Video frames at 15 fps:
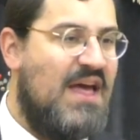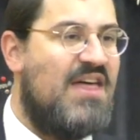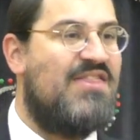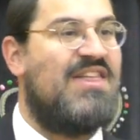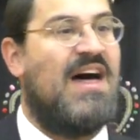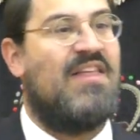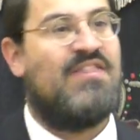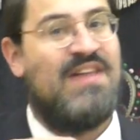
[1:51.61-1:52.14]

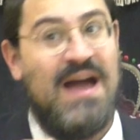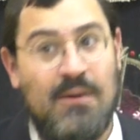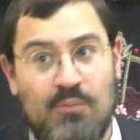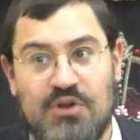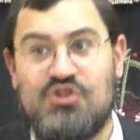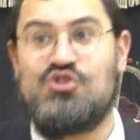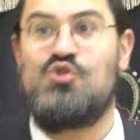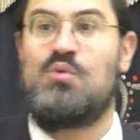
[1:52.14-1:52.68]
that
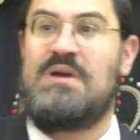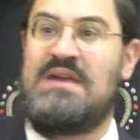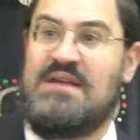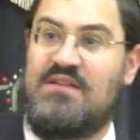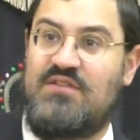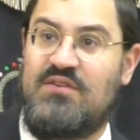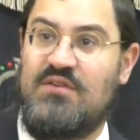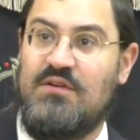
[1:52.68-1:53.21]
which you
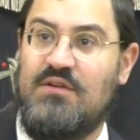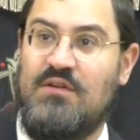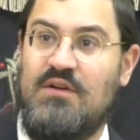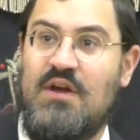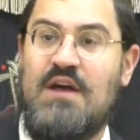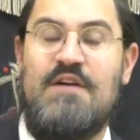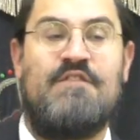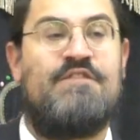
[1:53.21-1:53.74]
eat
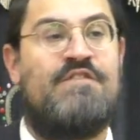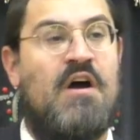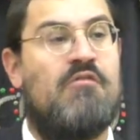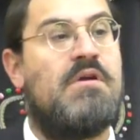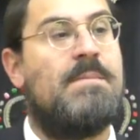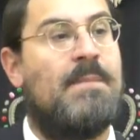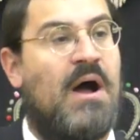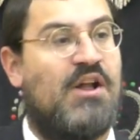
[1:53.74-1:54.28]

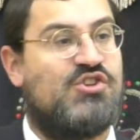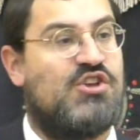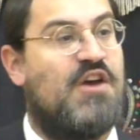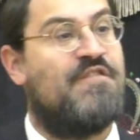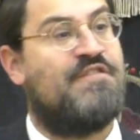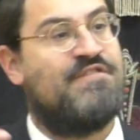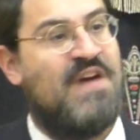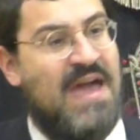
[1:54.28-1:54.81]
very much
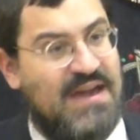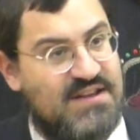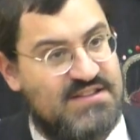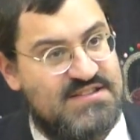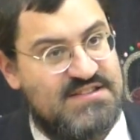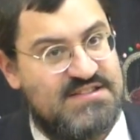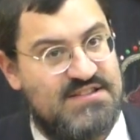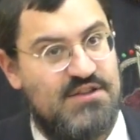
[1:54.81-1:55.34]

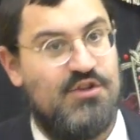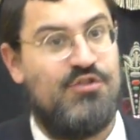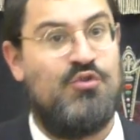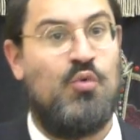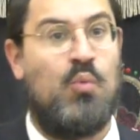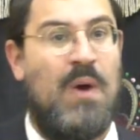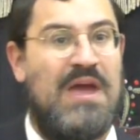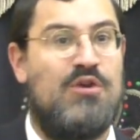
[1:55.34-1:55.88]
affects
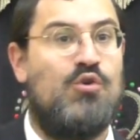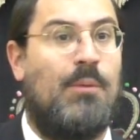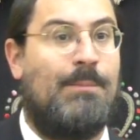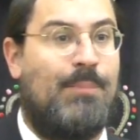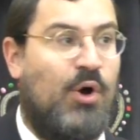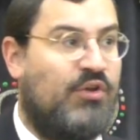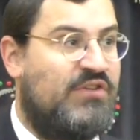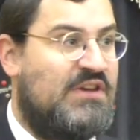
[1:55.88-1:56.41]
the way your
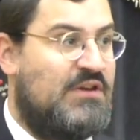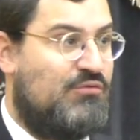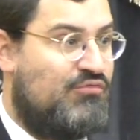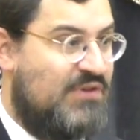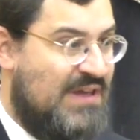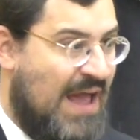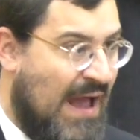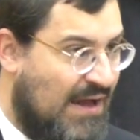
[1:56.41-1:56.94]
body
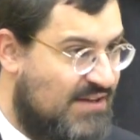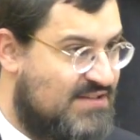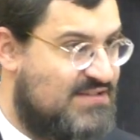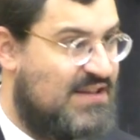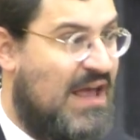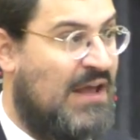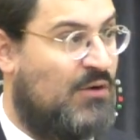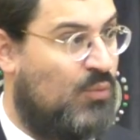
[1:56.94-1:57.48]

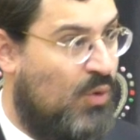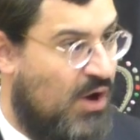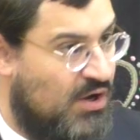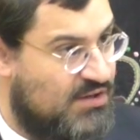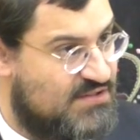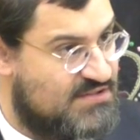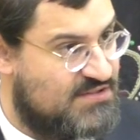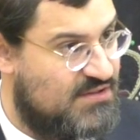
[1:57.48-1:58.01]
reacts and
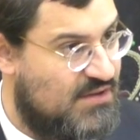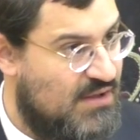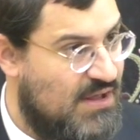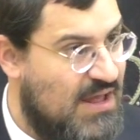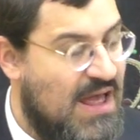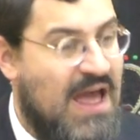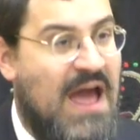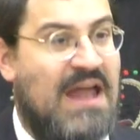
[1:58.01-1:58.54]
works.
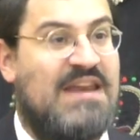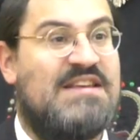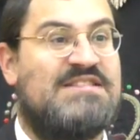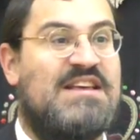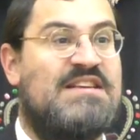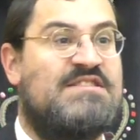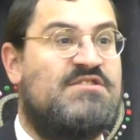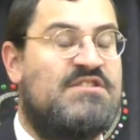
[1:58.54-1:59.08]
And he
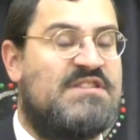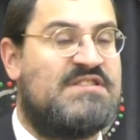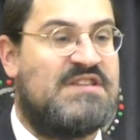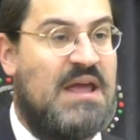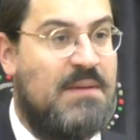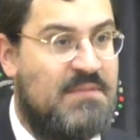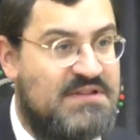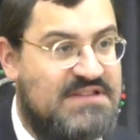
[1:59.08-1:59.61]
says the
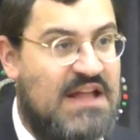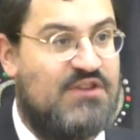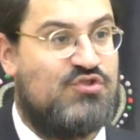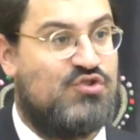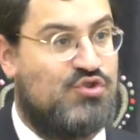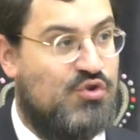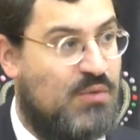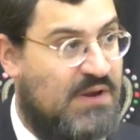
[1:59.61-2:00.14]
same as
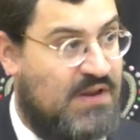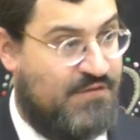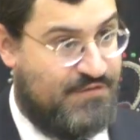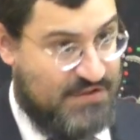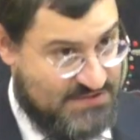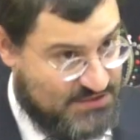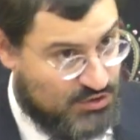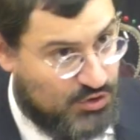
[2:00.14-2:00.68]
that's true in a
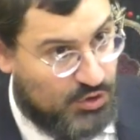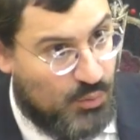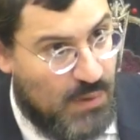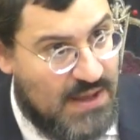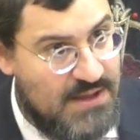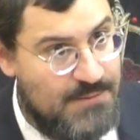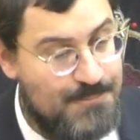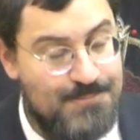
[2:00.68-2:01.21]
physical
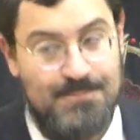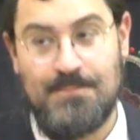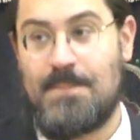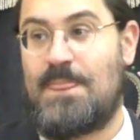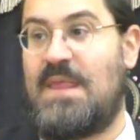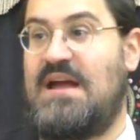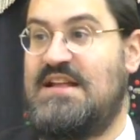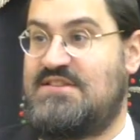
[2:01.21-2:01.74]
way,
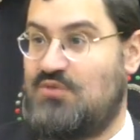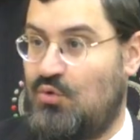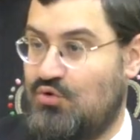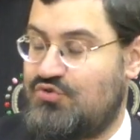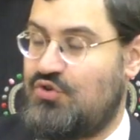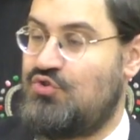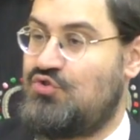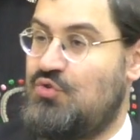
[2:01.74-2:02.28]
it's
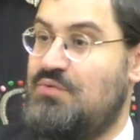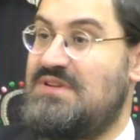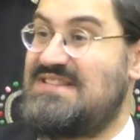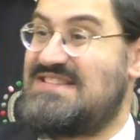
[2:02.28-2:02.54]
also true in a